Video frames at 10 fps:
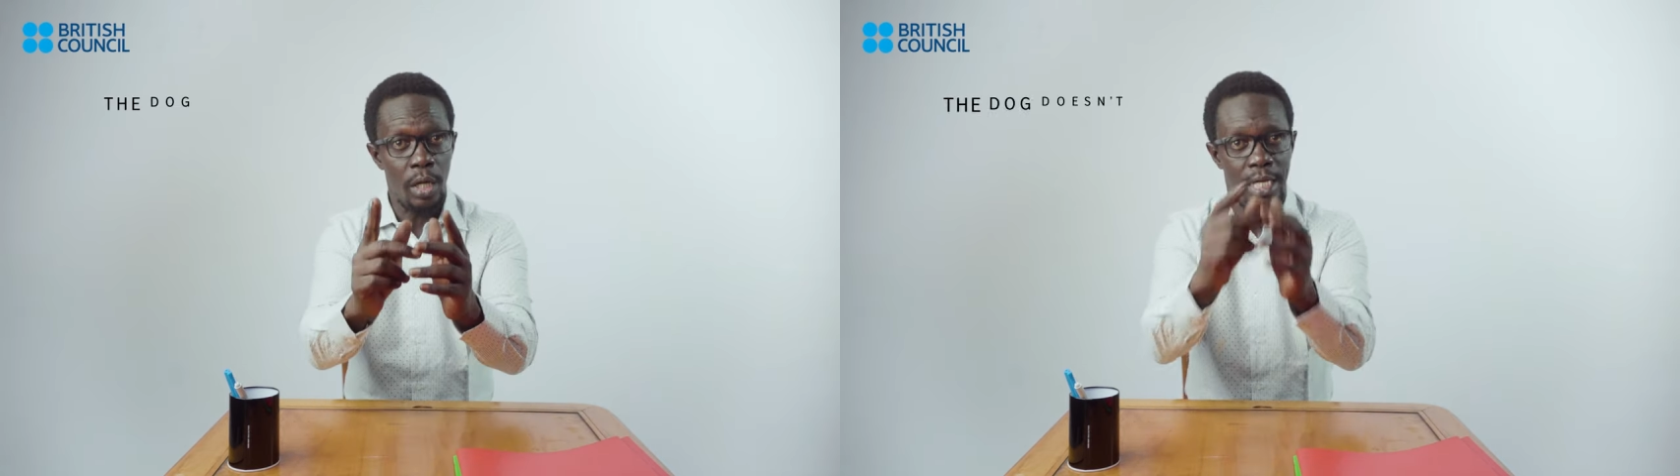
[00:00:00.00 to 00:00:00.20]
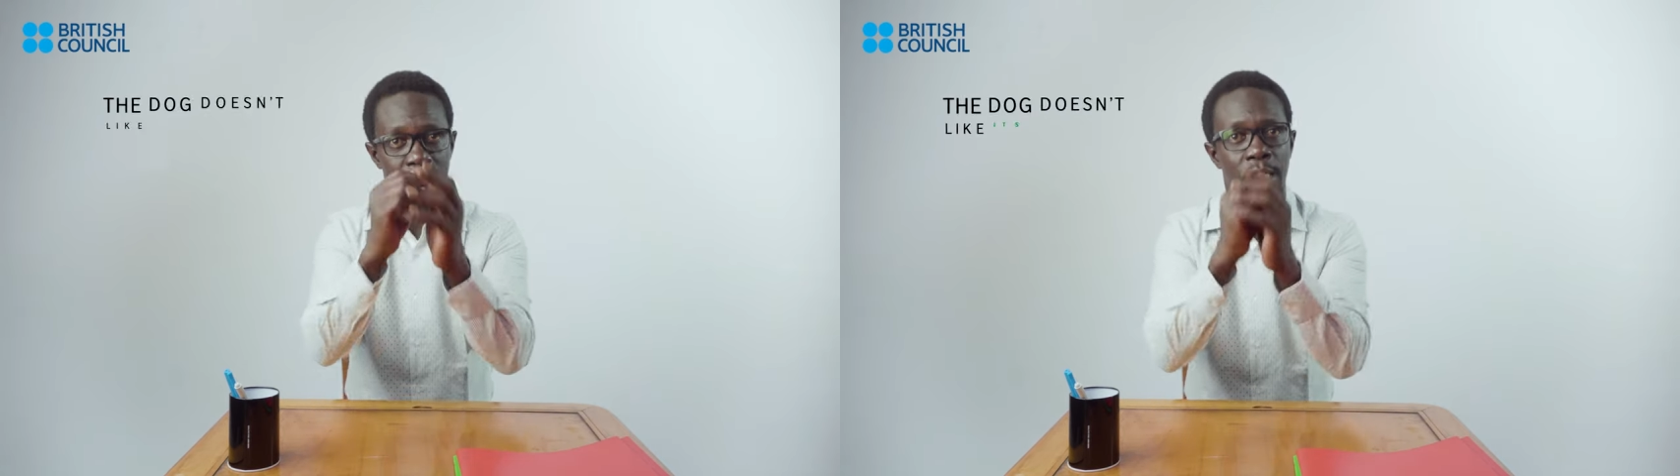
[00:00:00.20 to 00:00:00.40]

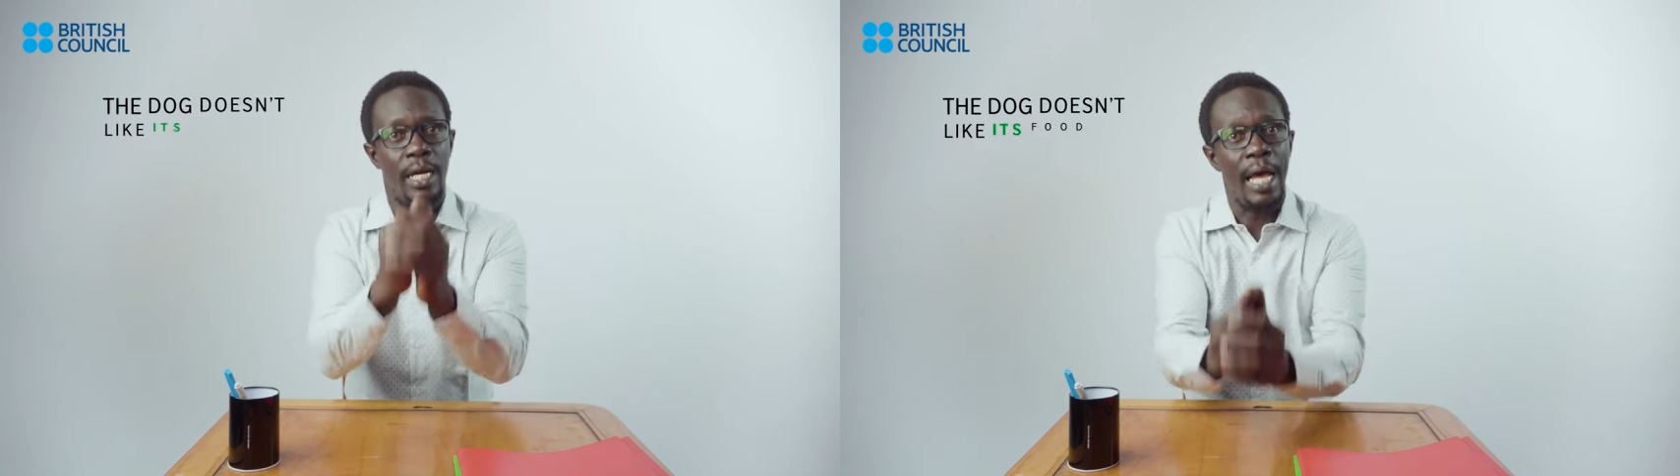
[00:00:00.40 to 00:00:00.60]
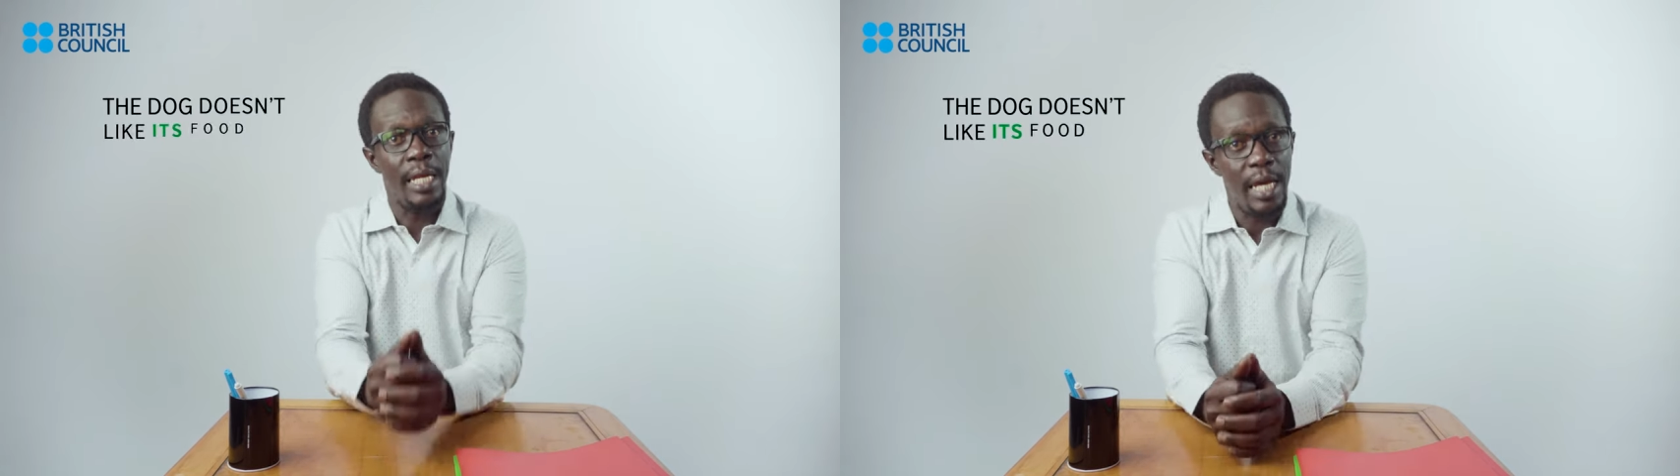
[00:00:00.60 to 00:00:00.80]
doesn't
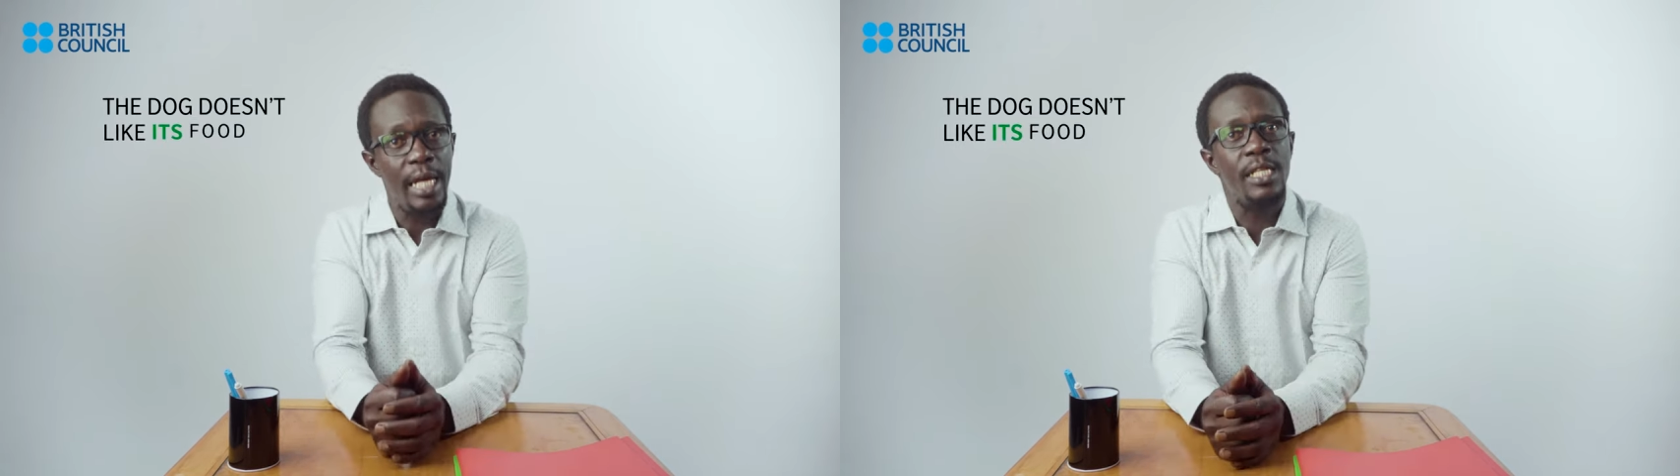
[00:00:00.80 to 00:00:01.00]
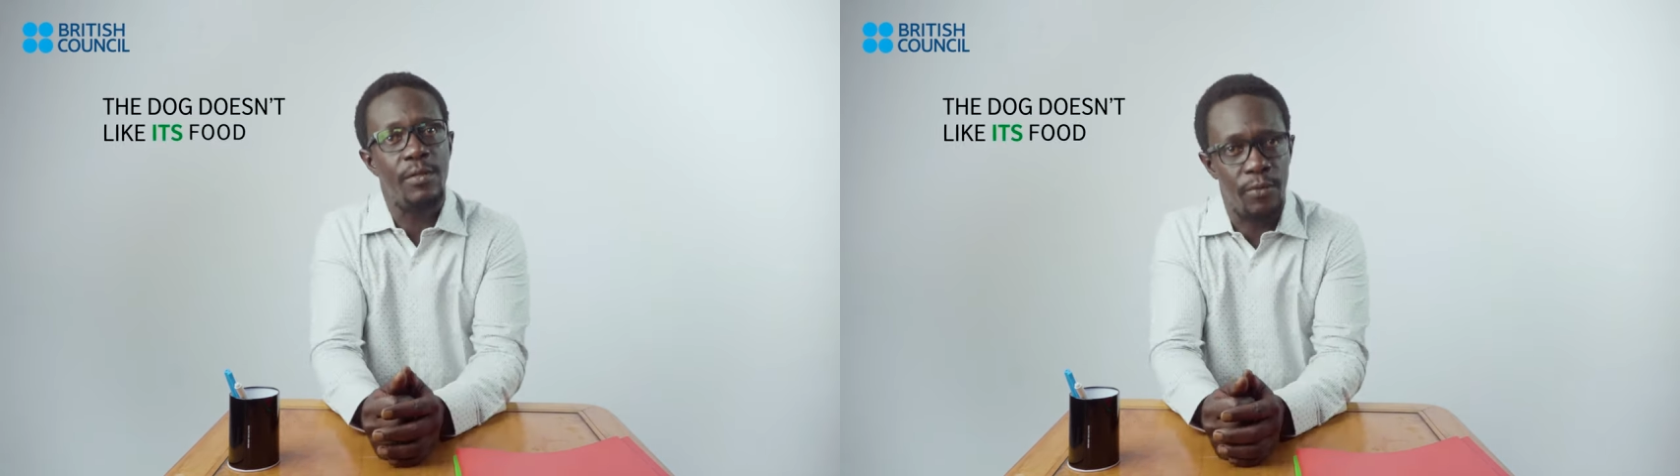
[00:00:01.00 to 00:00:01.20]
like
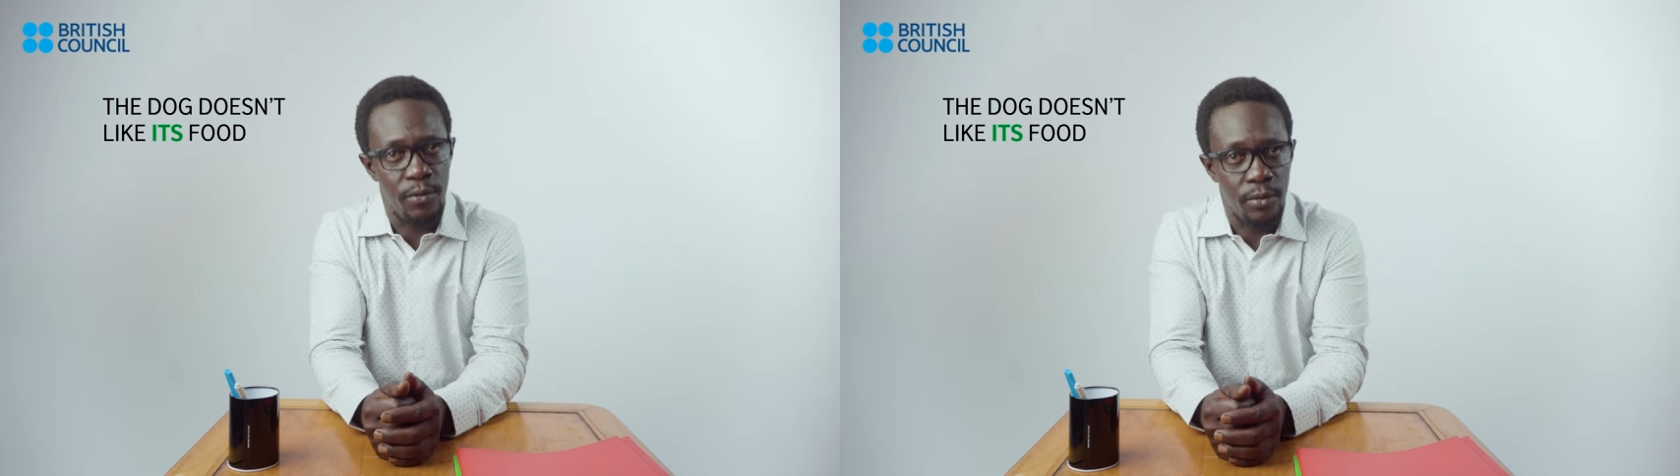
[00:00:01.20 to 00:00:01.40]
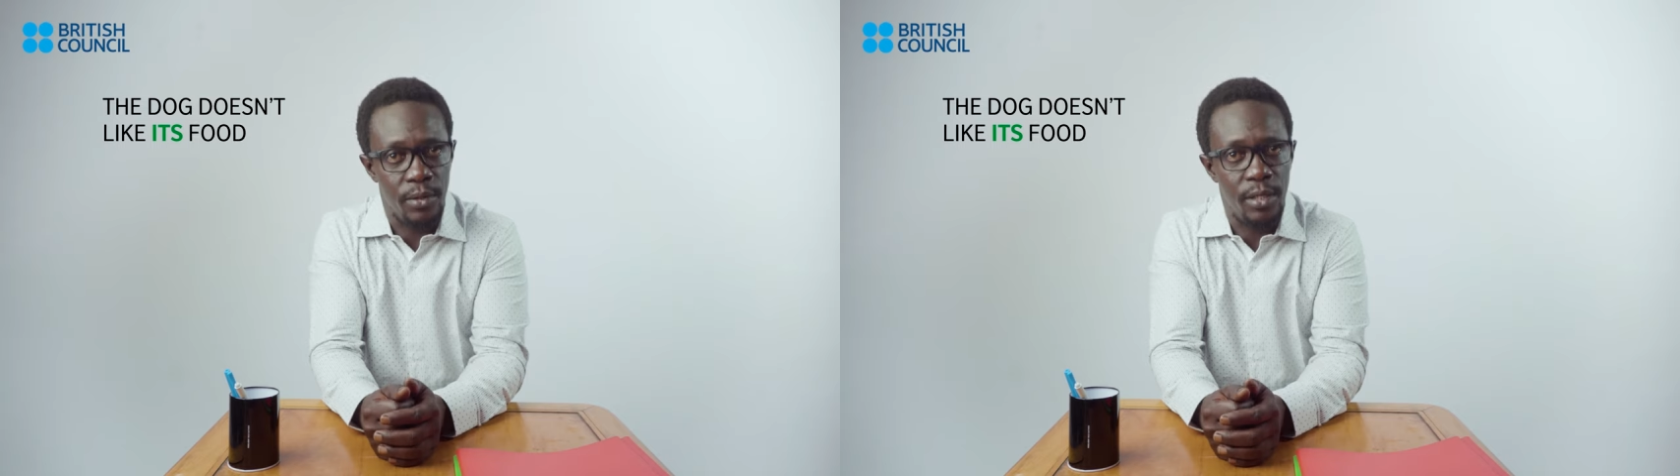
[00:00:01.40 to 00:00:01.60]
its food.